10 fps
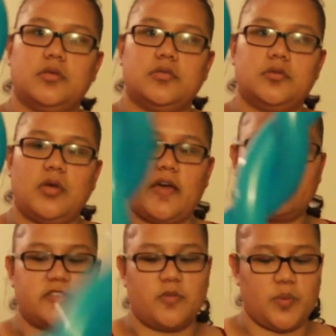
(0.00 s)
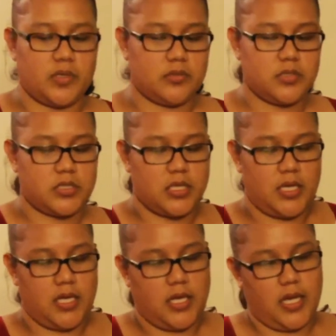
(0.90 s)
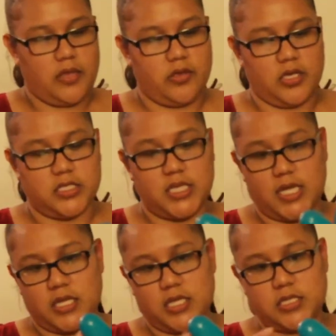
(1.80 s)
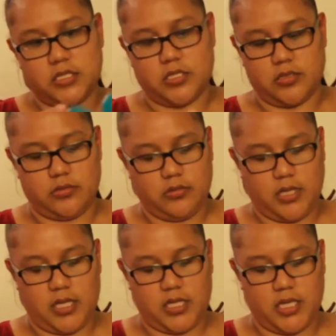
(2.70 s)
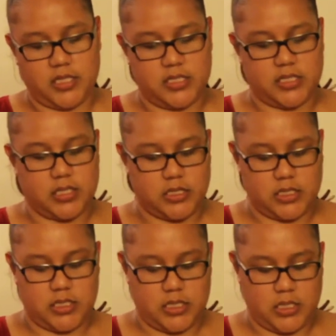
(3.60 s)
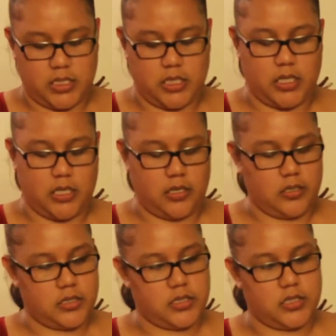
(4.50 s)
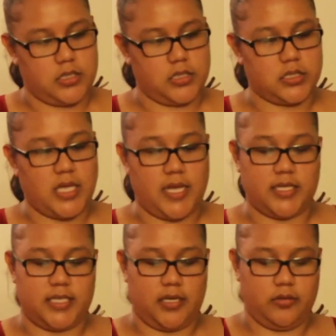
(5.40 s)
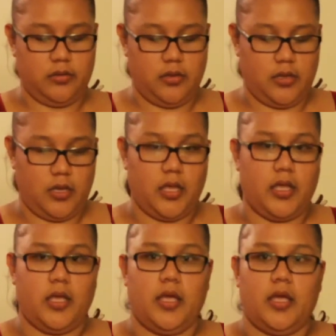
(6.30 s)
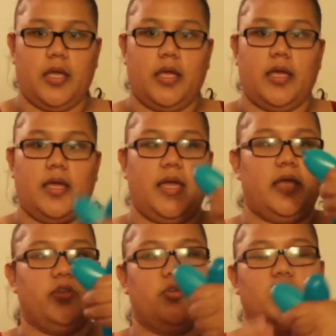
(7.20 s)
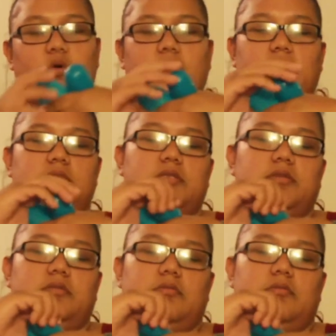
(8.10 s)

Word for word: two halves of balloons, and then you're gonna take these two at the end to, to, to tie it down, and you're going to